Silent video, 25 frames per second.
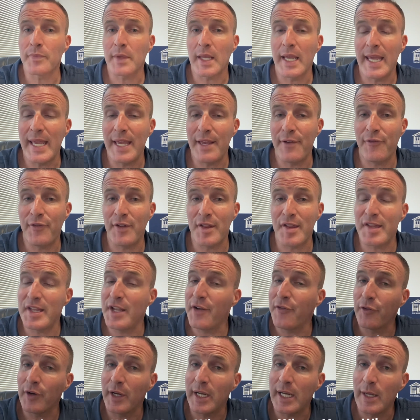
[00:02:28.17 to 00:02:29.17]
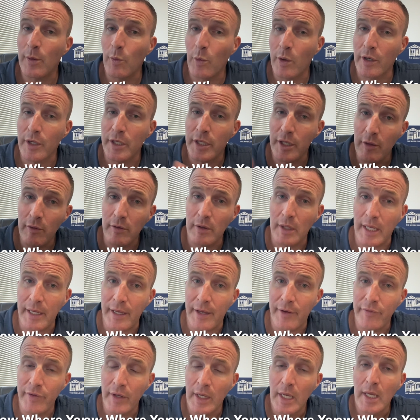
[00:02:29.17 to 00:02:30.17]
if it's different where you
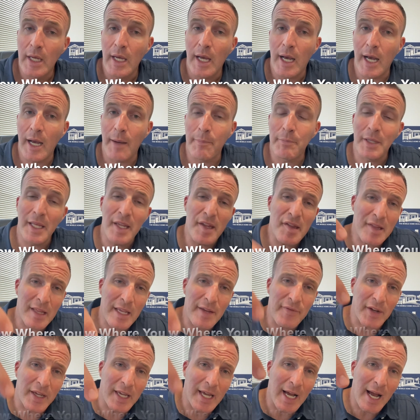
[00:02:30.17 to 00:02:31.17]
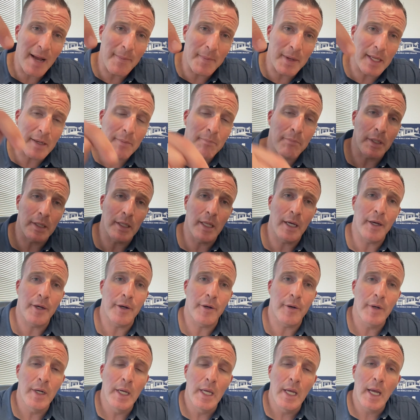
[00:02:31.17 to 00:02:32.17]
live, please leave a comment
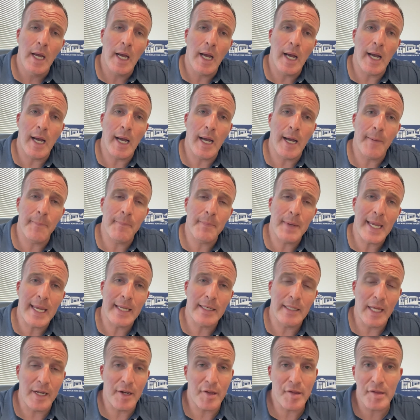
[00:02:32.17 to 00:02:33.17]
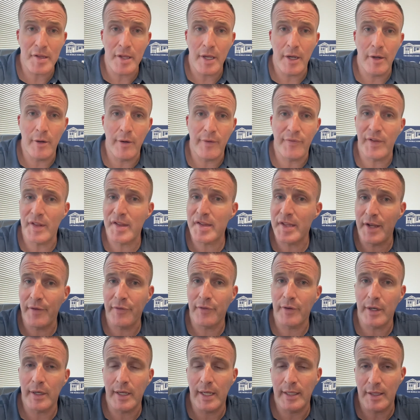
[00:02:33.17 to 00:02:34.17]
below and let us know if it's
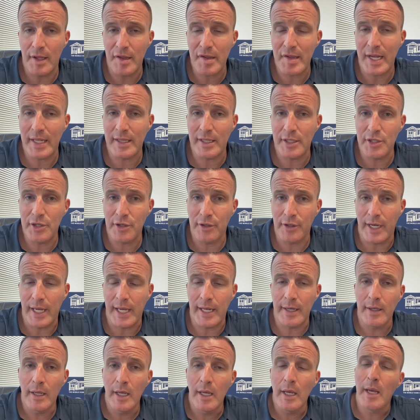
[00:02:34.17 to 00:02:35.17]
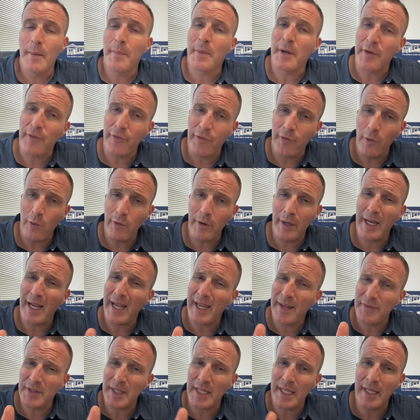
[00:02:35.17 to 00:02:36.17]
different in the state that you're in. But in Florida, I
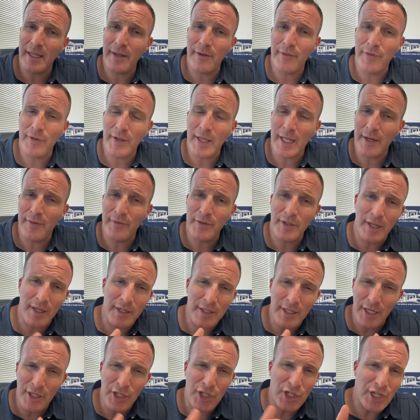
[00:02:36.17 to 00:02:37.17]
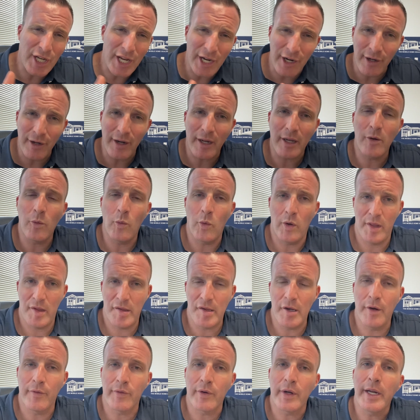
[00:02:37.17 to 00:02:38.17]
have to give kind of a generic once
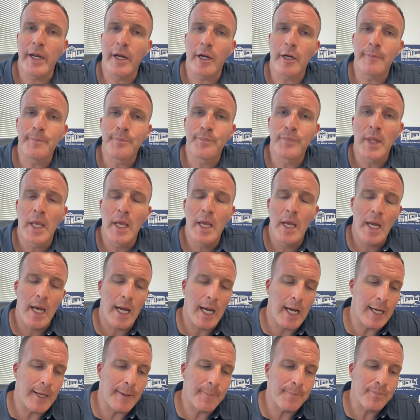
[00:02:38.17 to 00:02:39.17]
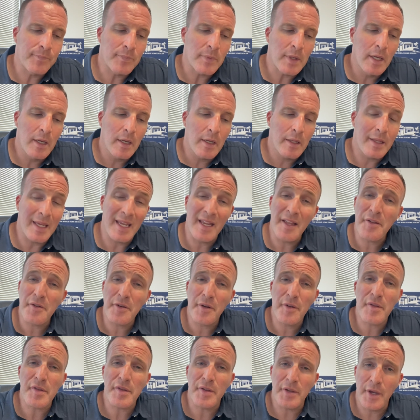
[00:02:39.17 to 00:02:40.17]
over here. The answer
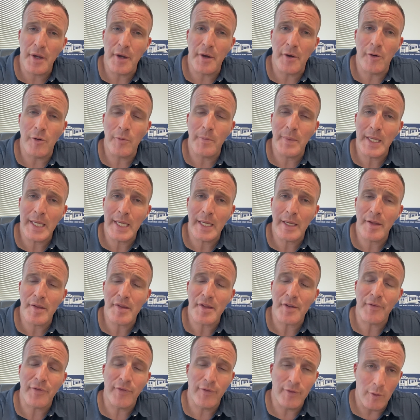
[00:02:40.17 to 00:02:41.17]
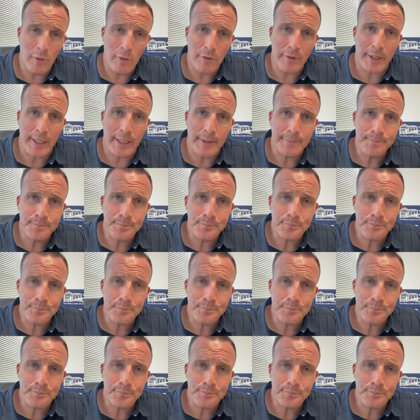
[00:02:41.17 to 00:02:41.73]
is no, because in Florida,